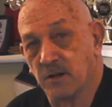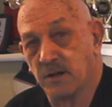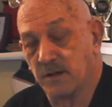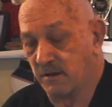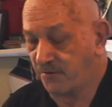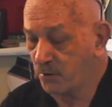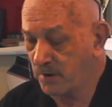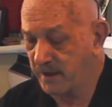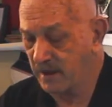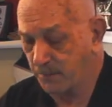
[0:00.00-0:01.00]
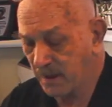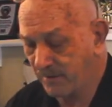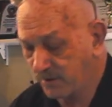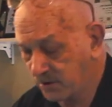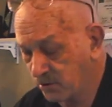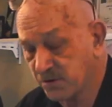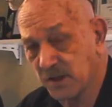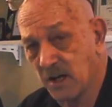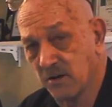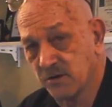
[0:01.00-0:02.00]
And if you end up having 2
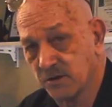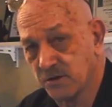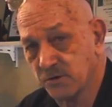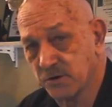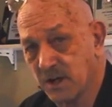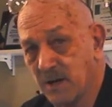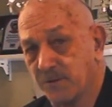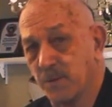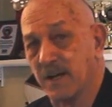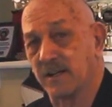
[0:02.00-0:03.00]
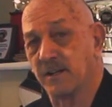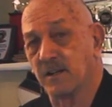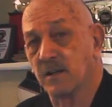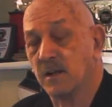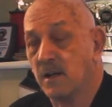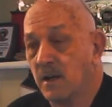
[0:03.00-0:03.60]
solids or 2 stripes back here,